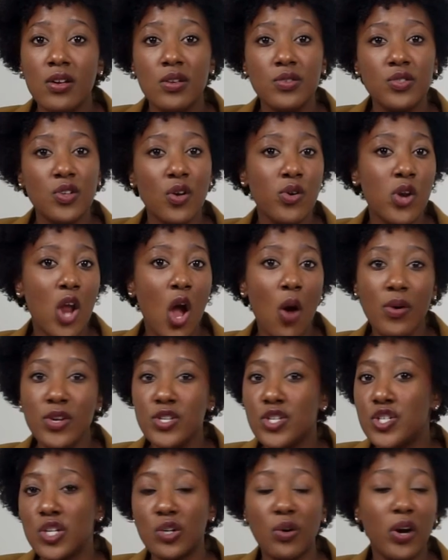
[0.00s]
so no
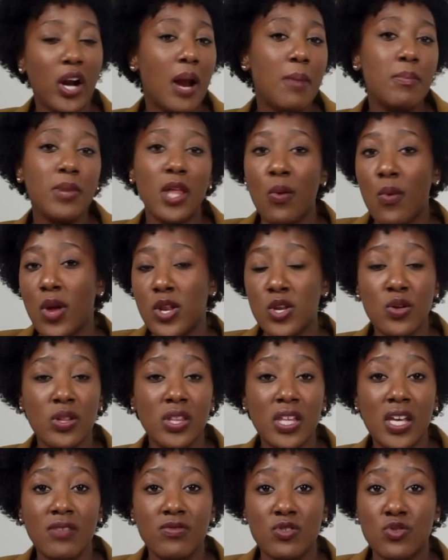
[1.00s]
one's scrambling when you leave